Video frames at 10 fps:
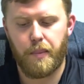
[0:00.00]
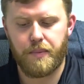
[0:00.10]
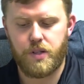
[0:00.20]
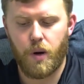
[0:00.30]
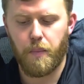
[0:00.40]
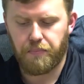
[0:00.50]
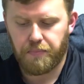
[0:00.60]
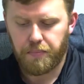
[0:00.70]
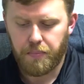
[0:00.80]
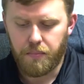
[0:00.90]
So
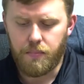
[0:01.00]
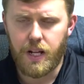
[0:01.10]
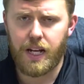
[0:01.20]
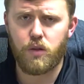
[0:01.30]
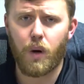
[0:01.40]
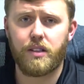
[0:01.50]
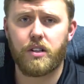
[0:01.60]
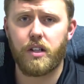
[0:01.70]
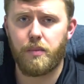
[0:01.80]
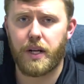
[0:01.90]
that's why it's
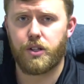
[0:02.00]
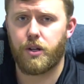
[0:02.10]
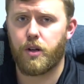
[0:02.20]
good to make sure